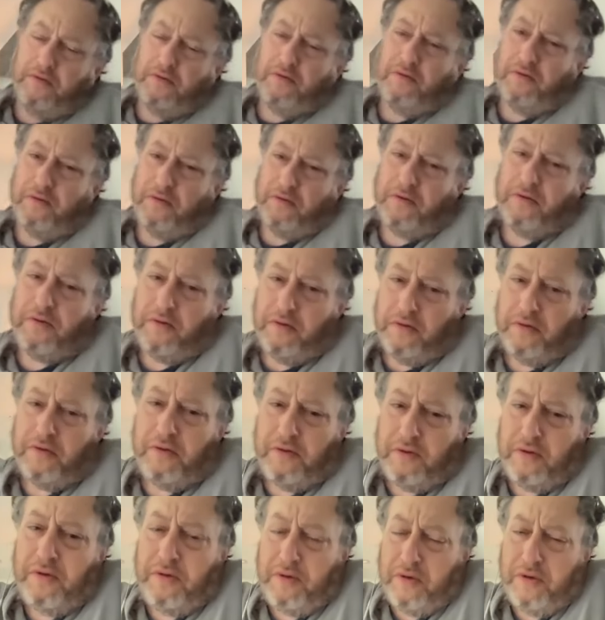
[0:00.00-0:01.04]

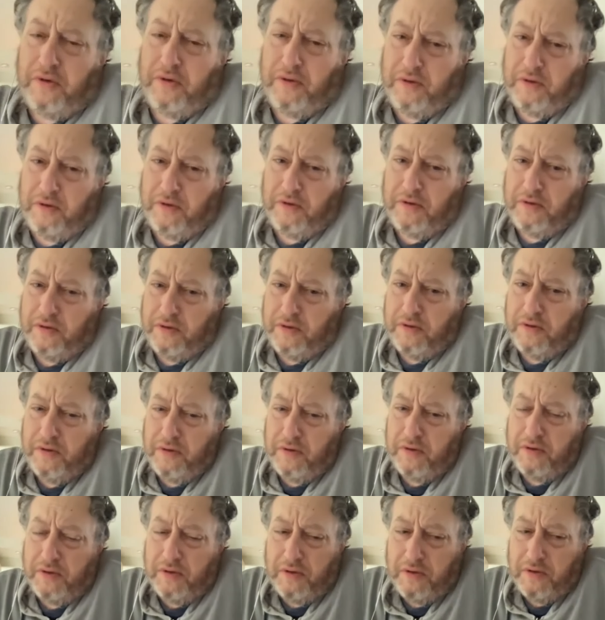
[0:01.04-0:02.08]

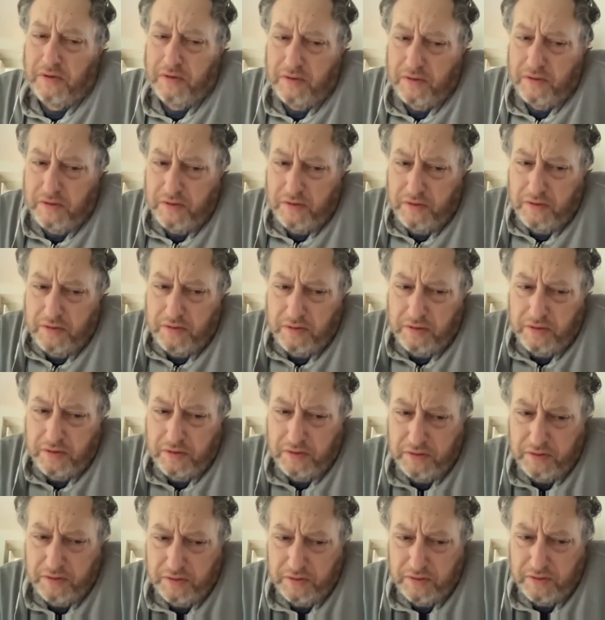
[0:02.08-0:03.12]

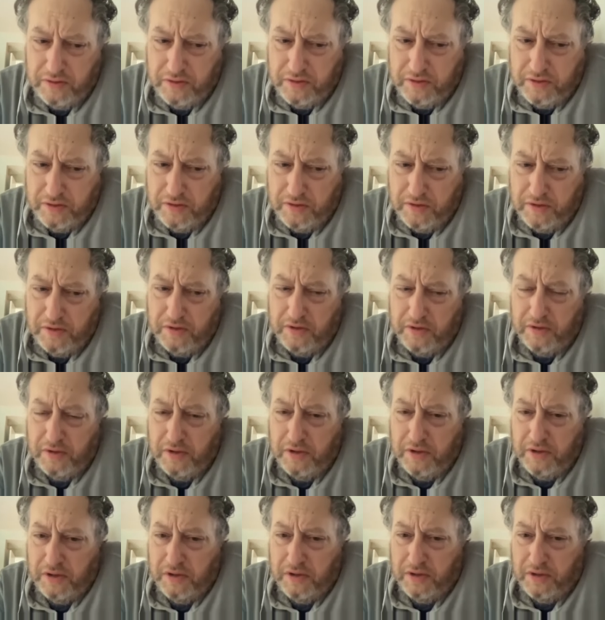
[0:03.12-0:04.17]

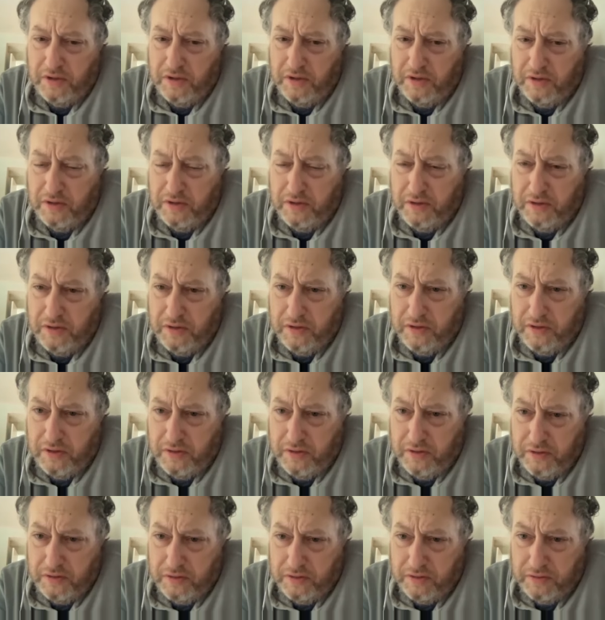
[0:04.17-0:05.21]

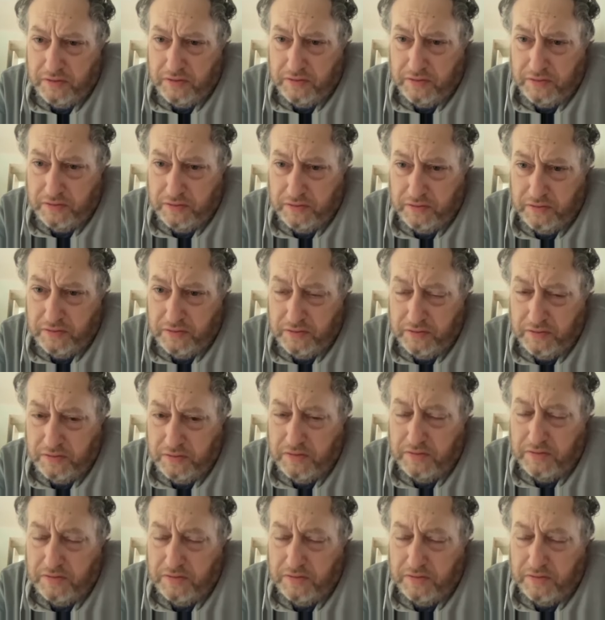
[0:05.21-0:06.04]
No words are spoken by the person on screen.